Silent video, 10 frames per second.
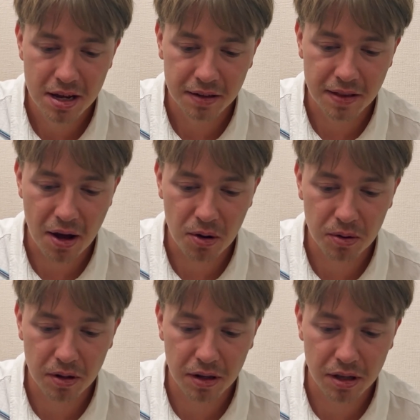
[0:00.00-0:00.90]
Now
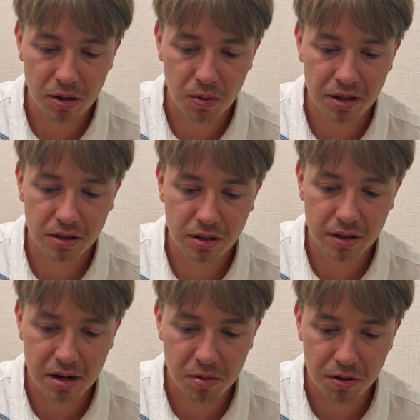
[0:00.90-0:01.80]
he went
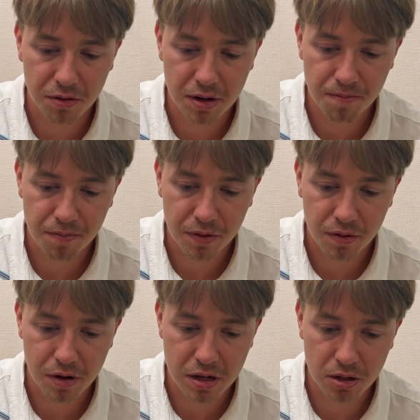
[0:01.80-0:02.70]
knight b3,
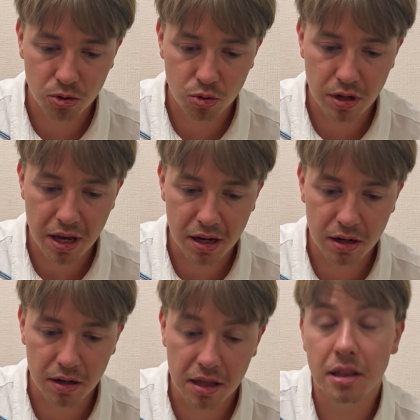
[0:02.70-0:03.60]
threatening to take
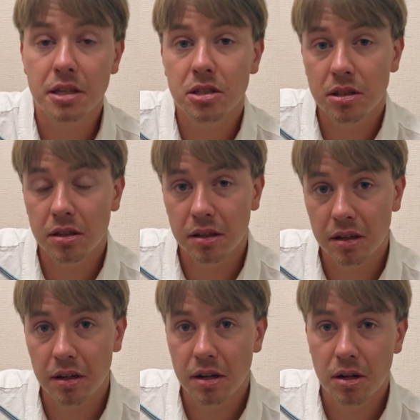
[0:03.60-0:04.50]
at least
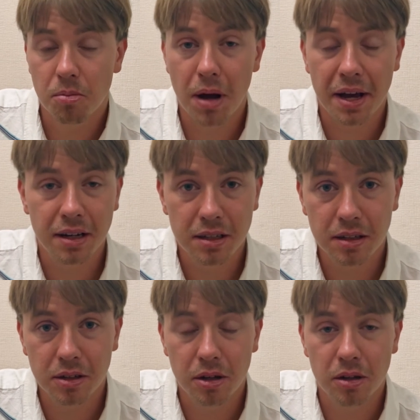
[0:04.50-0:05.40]
back
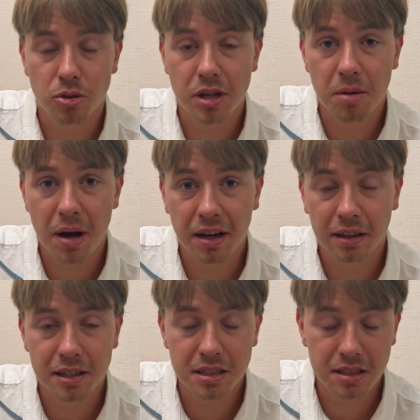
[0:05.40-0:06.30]

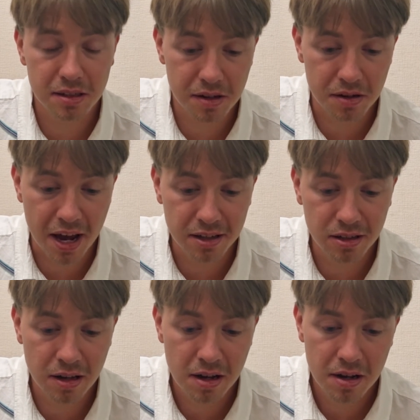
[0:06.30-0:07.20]
at least the
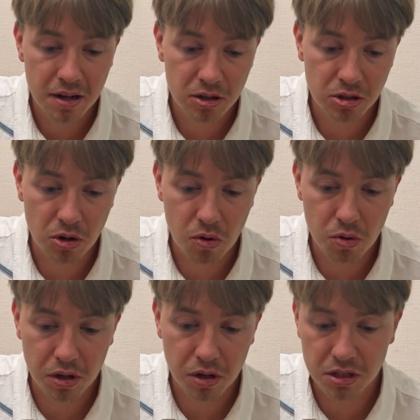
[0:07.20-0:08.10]
knight. So
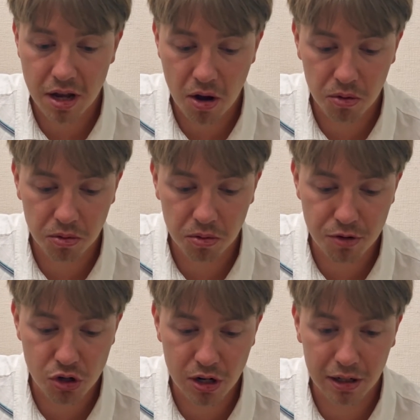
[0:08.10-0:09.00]
he's now
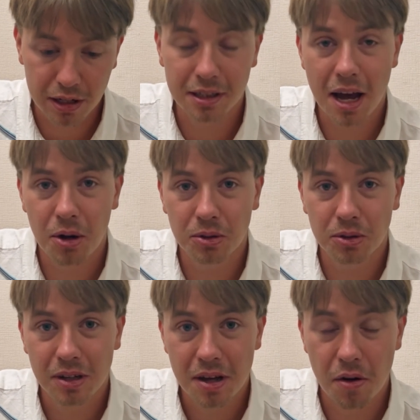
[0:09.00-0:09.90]
officially down
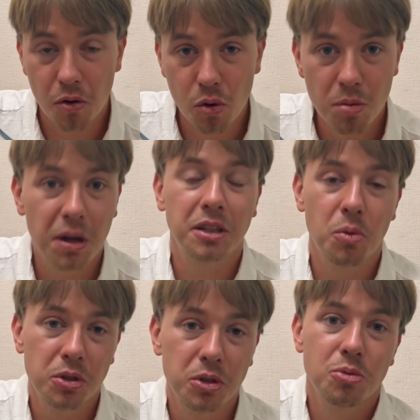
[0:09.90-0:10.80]
a rook, but he
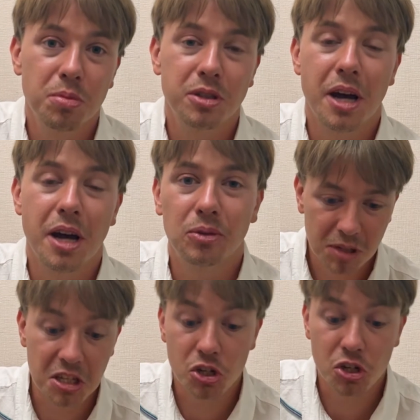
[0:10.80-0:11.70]
wants to be down
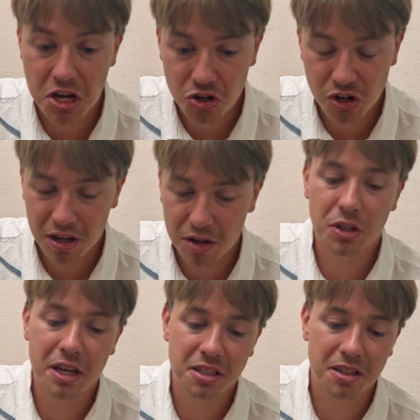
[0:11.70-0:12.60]
an exchange if he
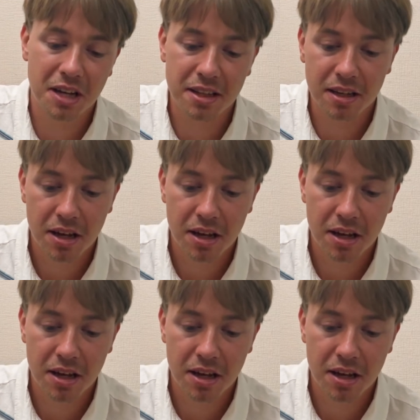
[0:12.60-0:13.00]
takes the knight.